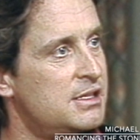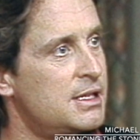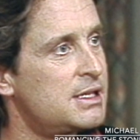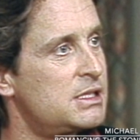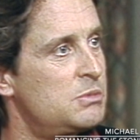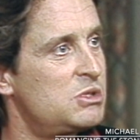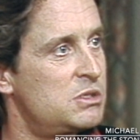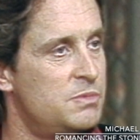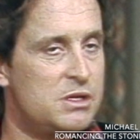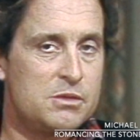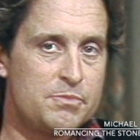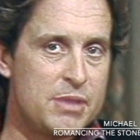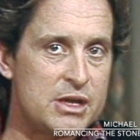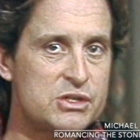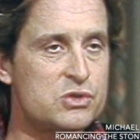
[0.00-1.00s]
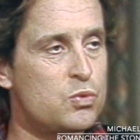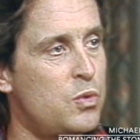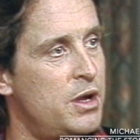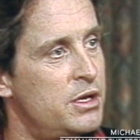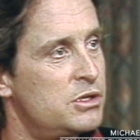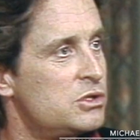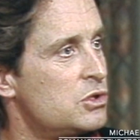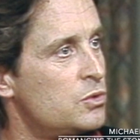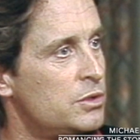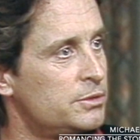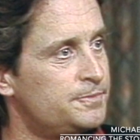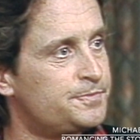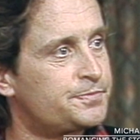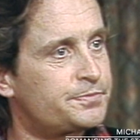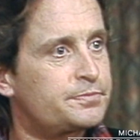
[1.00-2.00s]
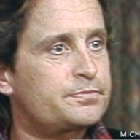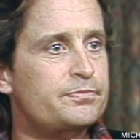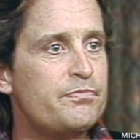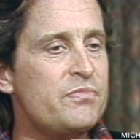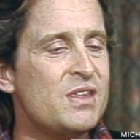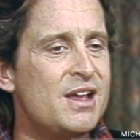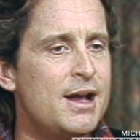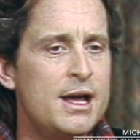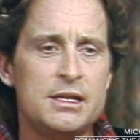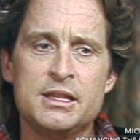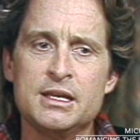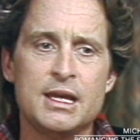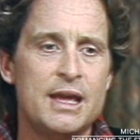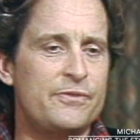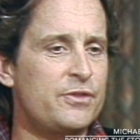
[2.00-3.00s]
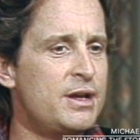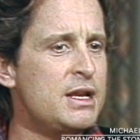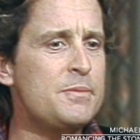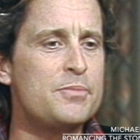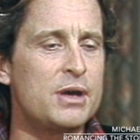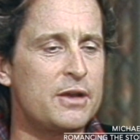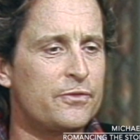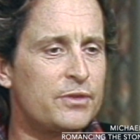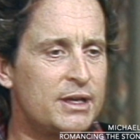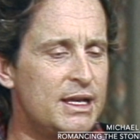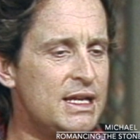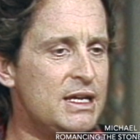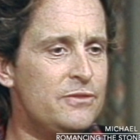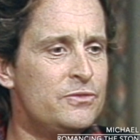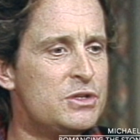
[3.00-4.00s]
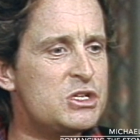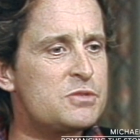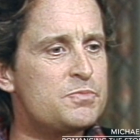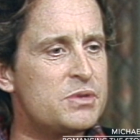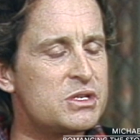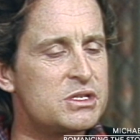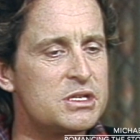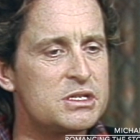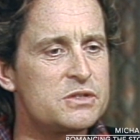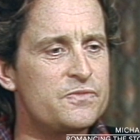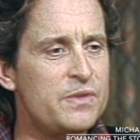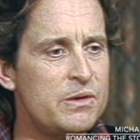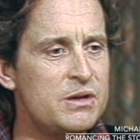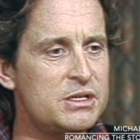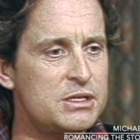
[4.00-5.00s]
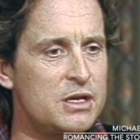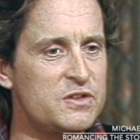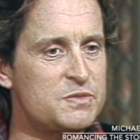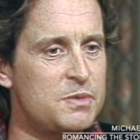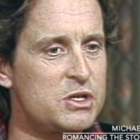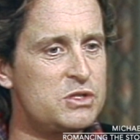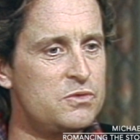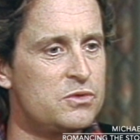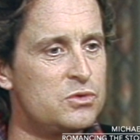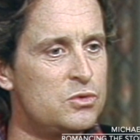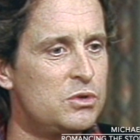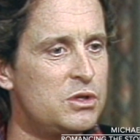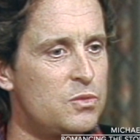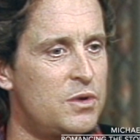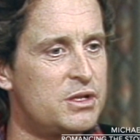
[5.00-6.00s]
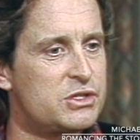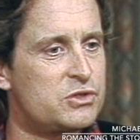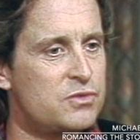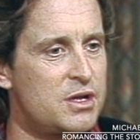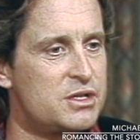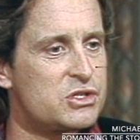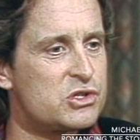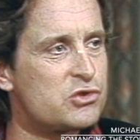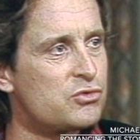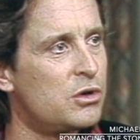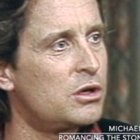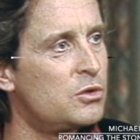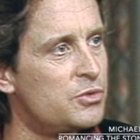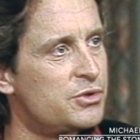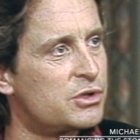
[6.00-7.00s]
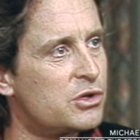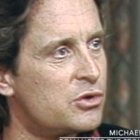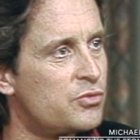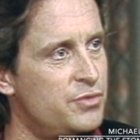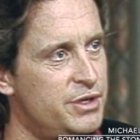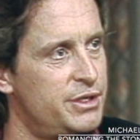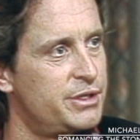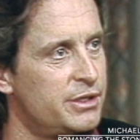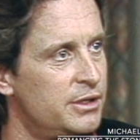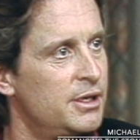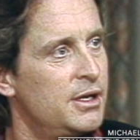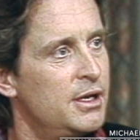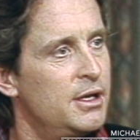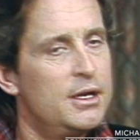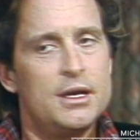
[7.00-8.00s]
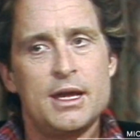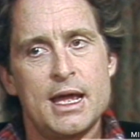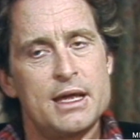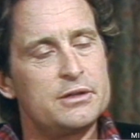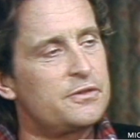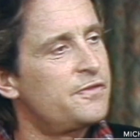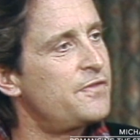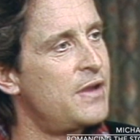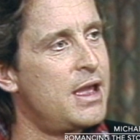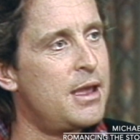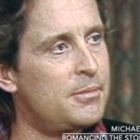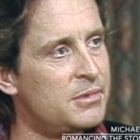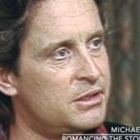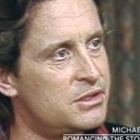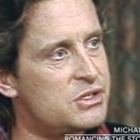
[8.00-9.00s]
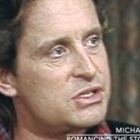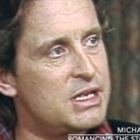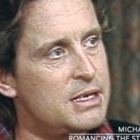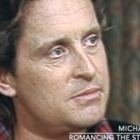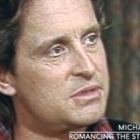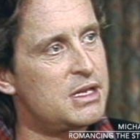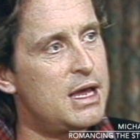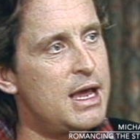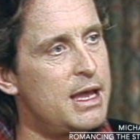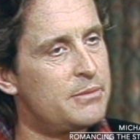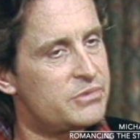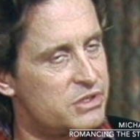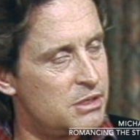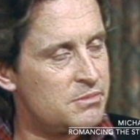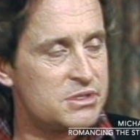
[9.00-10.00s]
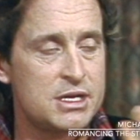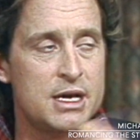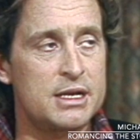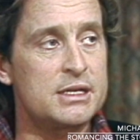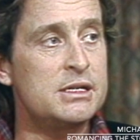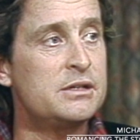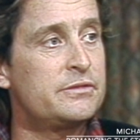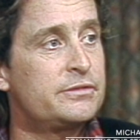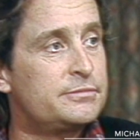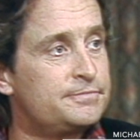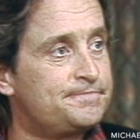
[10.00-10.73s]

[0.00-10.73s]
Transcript: That seems to be the best way to do it. I think for anybody, forgetting even this business, it's very tough, especially with newlyweds, trying to struggle with a career and your family at the same time. Something's got to give.